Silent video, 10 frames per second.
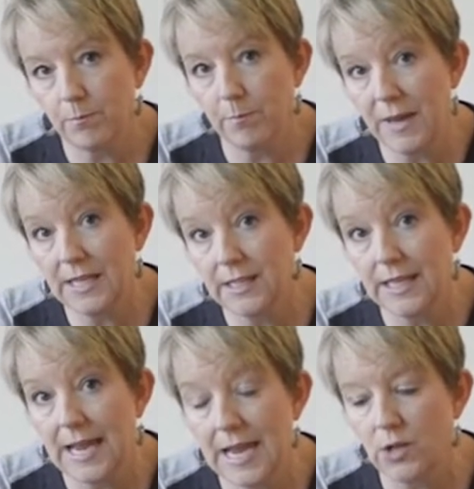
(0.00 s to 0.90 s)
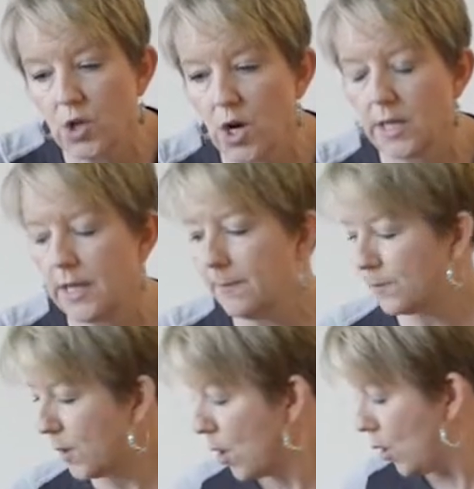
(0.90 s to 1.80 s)
basic hand targeting,
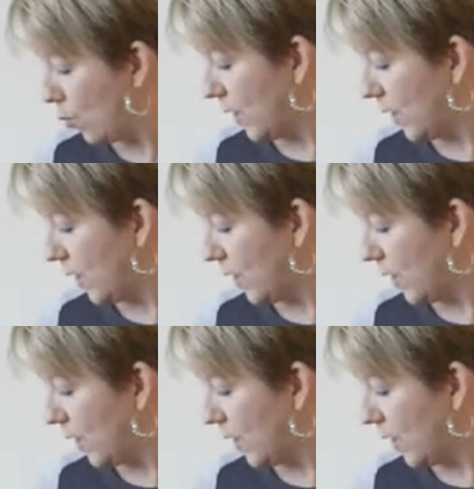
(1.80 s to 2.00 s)
we